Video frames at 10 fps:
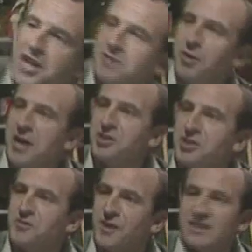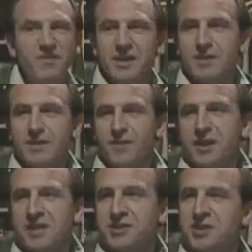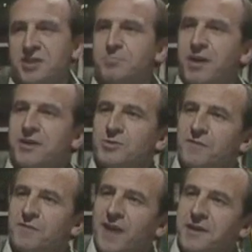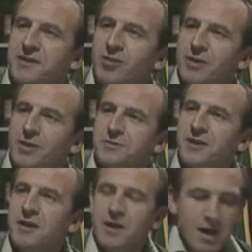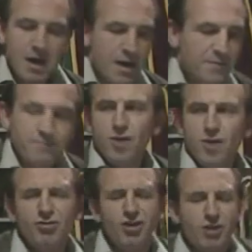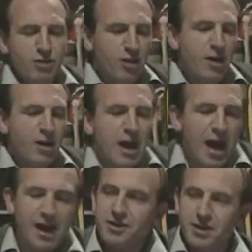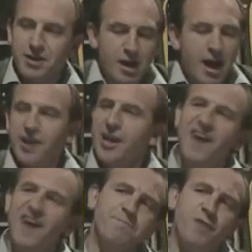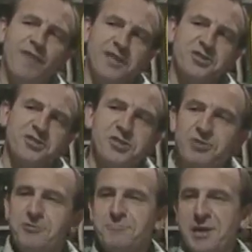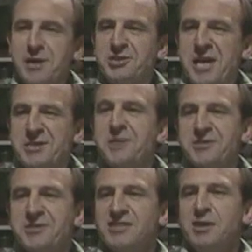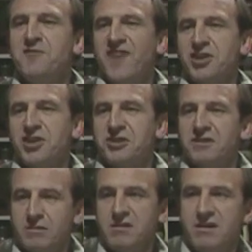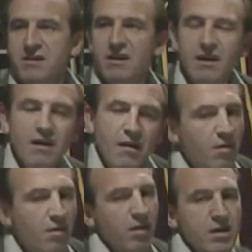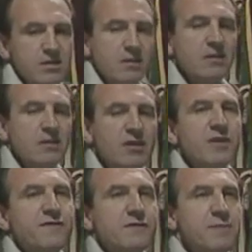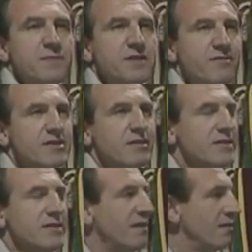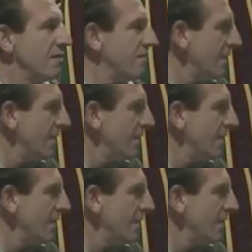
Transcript: explanation for that. A very nasty experience with a flag seller once. No. I had a lifeboat flag stuck straight through my chest. Set up an infection. Yeah. Oh, yes. Only a few deep-sea rescues, that lot did.